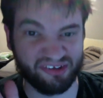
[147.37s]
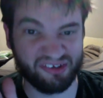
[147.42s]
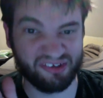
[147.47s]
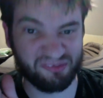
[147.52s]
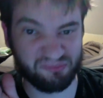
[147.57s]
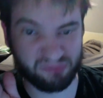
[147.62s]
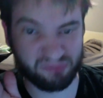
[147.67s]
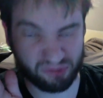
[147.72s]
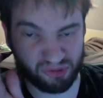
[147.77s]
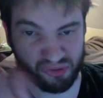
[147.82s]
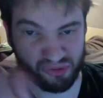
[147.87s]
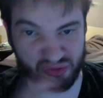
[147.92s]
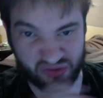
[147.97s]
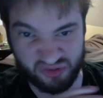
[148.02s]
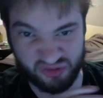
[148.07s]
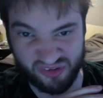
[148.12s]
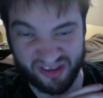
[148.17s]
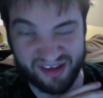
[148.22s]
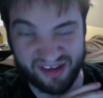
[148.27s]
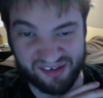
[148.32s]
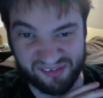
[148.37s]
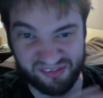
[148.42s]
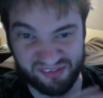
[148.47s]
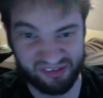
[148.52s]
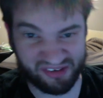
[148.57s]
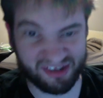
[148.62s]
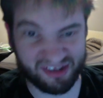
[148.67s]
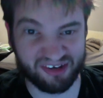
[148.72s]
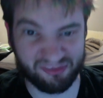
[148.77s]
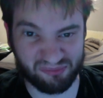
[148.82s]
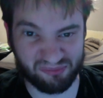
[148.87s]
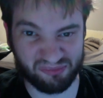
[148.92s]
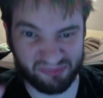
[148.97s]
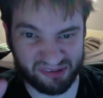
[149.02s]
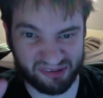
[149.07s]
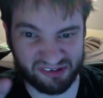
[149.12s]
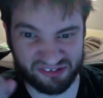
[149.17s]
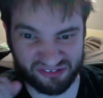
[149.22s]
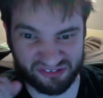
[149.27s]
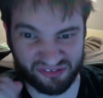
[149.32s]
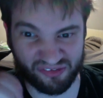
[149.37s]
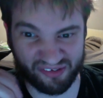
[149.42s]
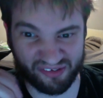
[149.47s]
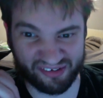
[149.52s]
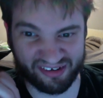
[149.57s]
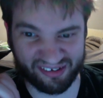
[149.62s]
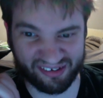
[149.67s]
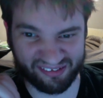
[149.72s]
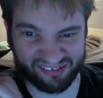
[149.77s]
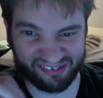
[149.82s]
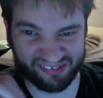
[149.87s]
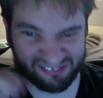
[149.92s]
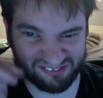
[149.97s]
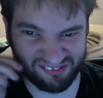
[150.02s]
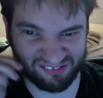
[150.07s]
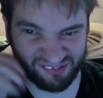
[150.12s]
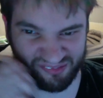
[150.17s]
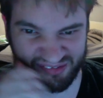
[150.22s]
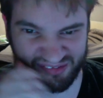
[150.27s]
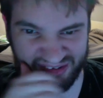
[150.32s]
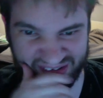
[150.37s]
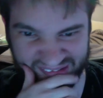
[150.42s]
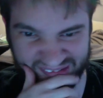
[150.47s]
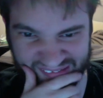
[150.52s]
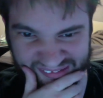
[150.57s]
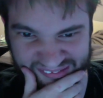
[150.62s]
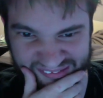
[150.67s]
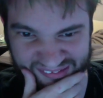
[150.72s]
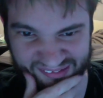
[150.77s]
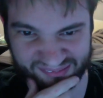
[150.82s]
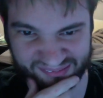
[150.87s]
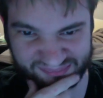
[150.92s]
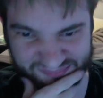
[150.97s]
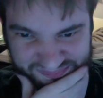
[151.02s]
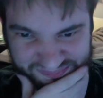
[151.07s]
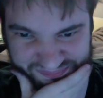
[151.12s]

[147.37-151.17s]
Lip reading: lose, and the kingdom will be destroyed, kind of thing. So yeah, like that.